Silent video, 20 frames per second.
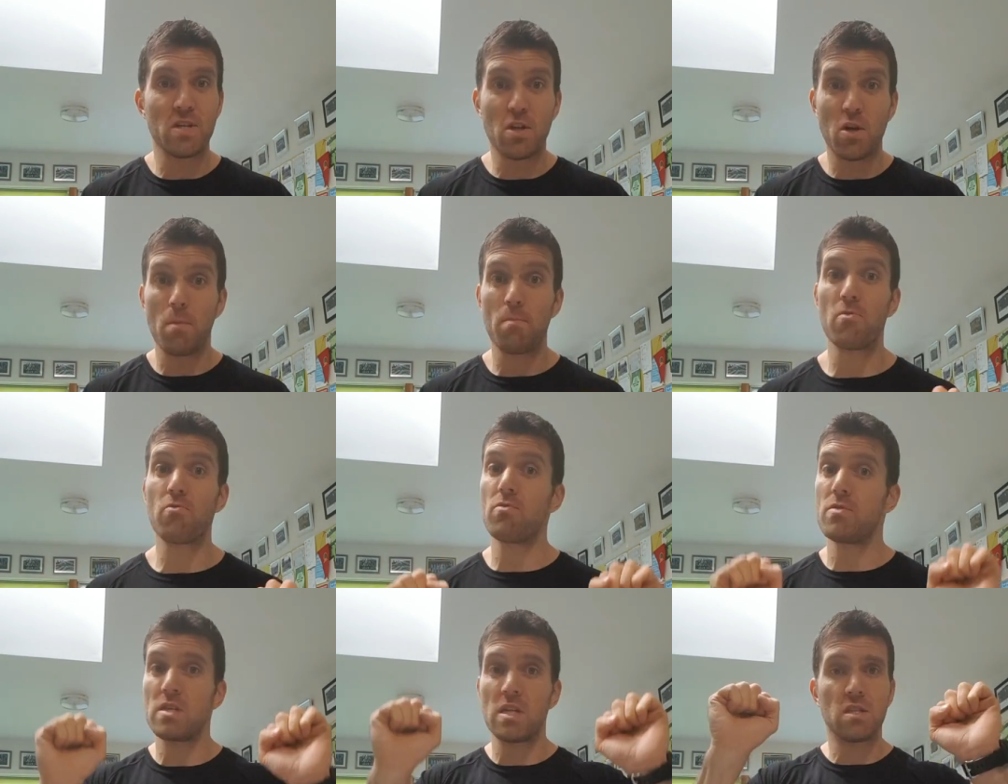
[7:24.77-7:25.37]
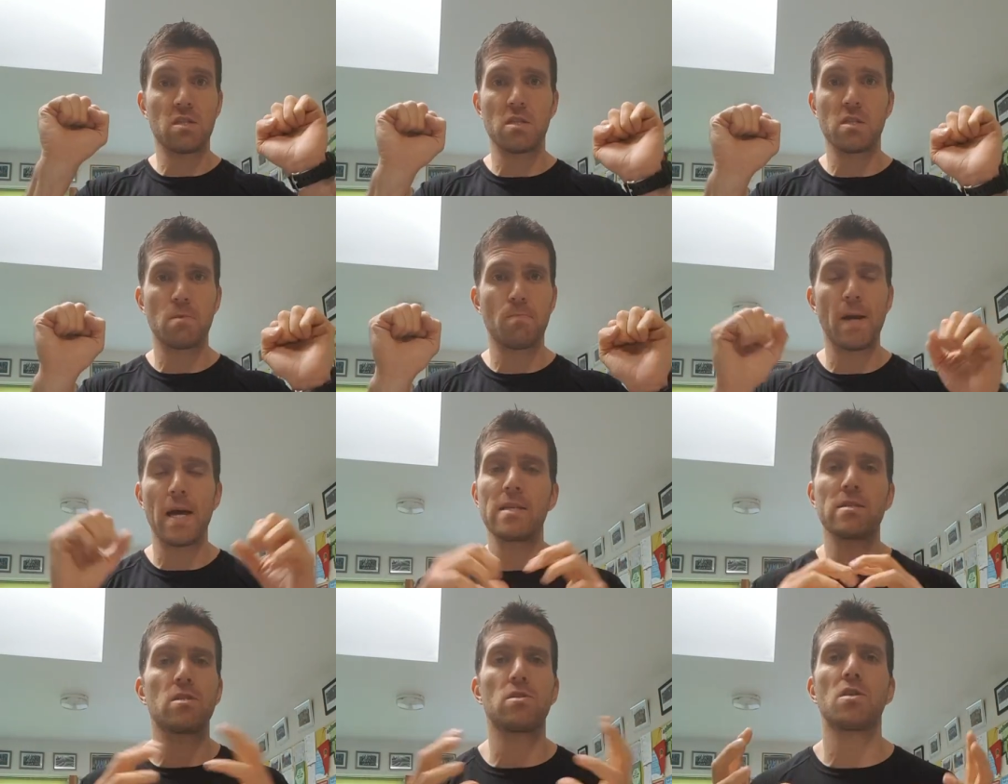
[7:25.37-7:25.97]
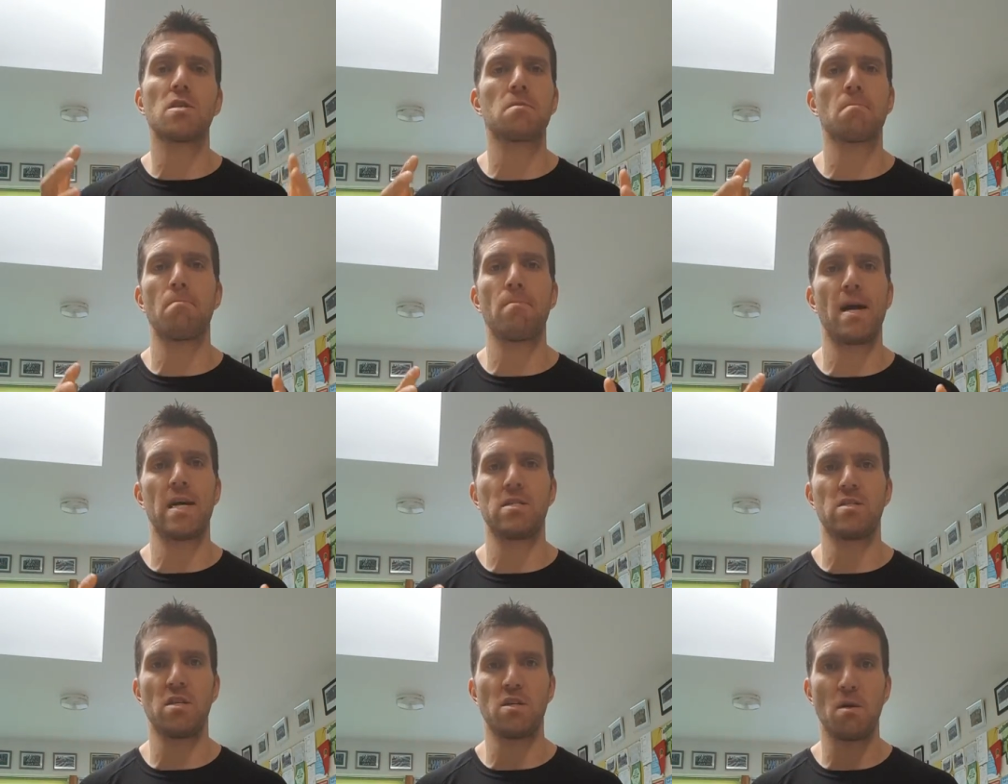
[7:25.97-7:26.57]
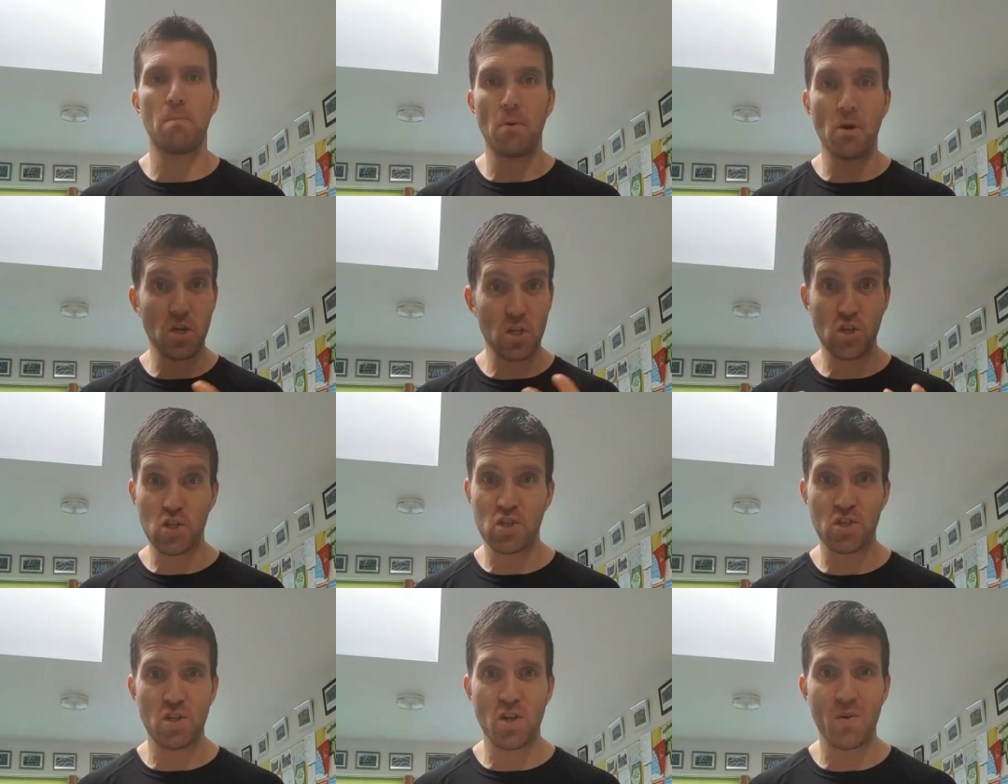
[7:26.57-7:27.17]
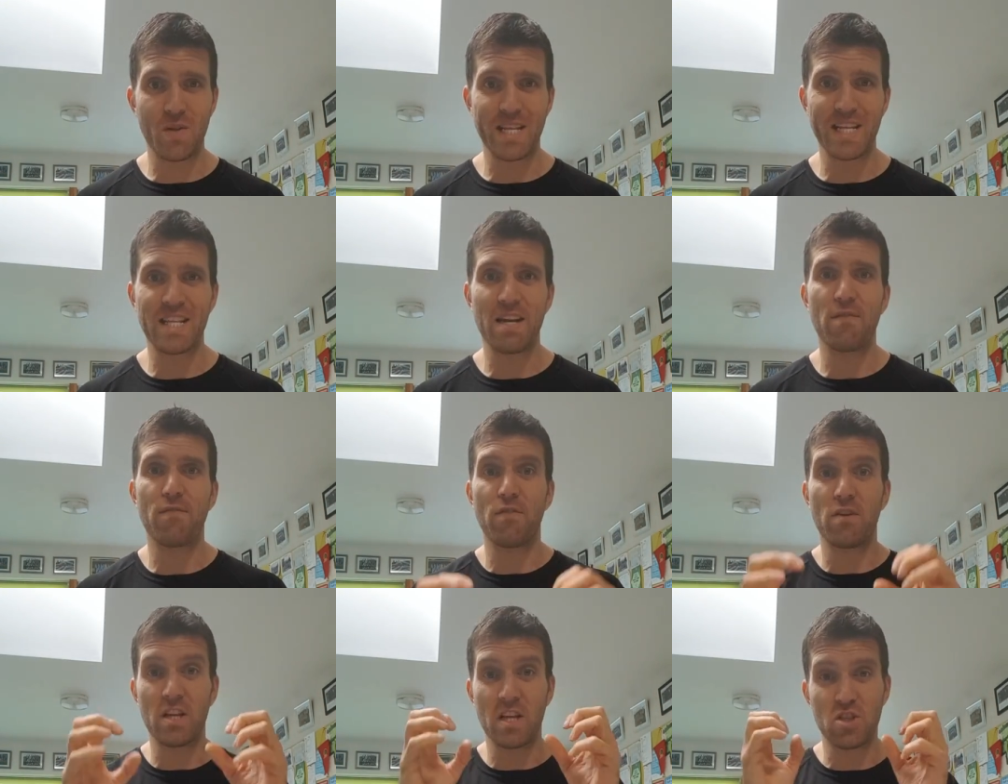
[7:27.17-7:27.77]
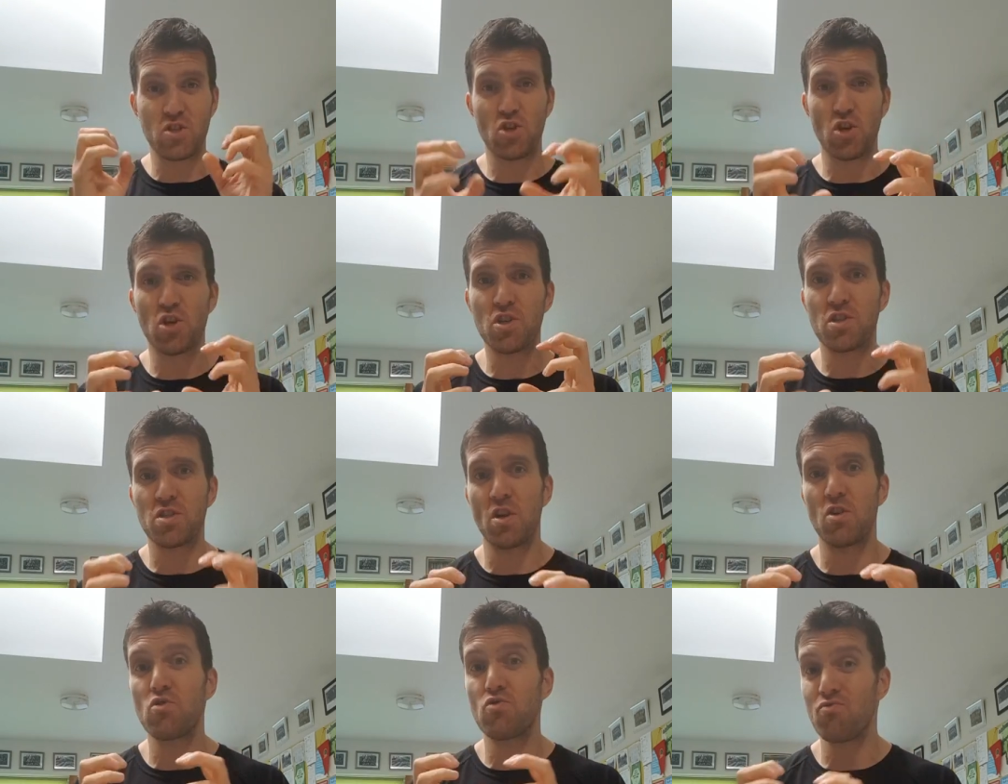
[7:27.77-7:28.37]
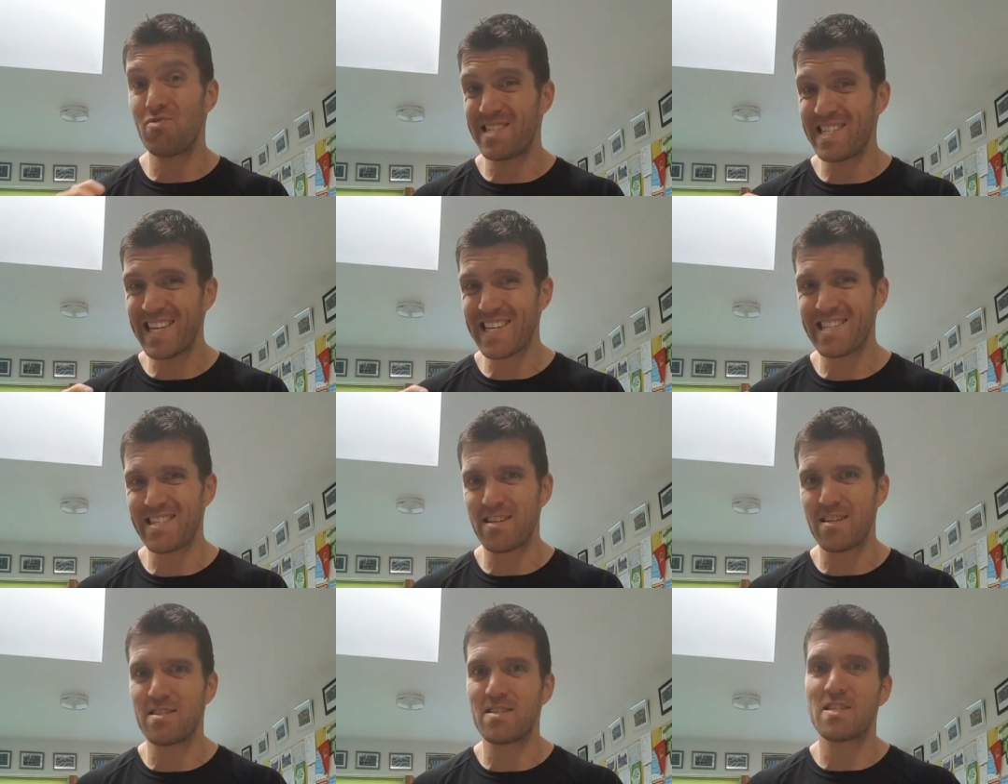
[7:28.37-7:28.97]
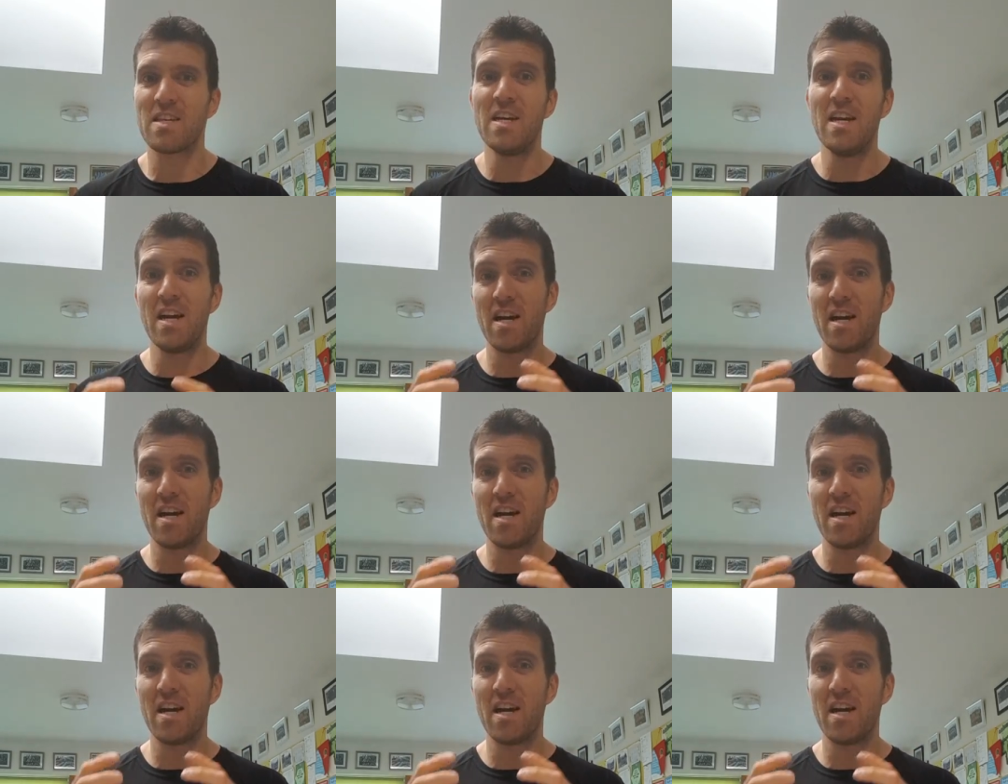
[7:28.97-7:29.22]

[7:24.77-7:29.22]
It could be resistance bands. It doesn't matter. Your body doesn't know any different. It just knows resistance.